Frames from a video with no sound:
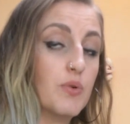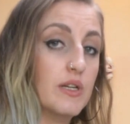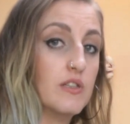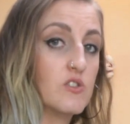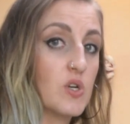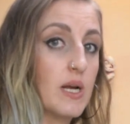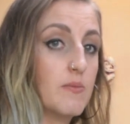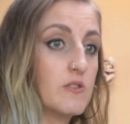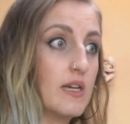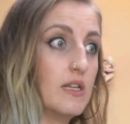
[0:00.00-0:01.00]
printed
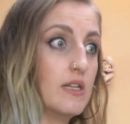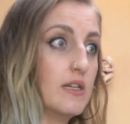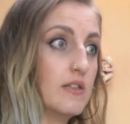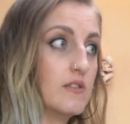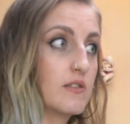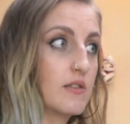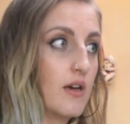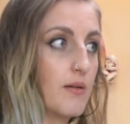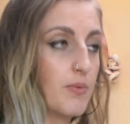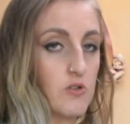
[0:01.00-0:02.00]
stripes, and it's
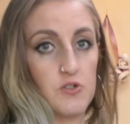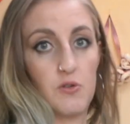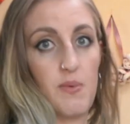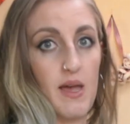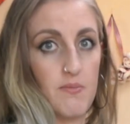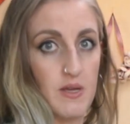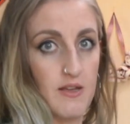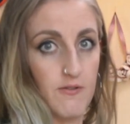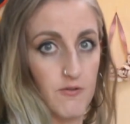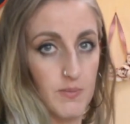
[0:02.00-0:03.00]
a personal pet
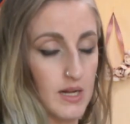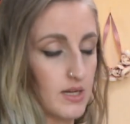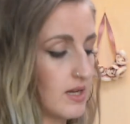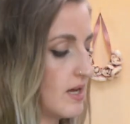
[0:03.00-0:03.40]
peeve of mine.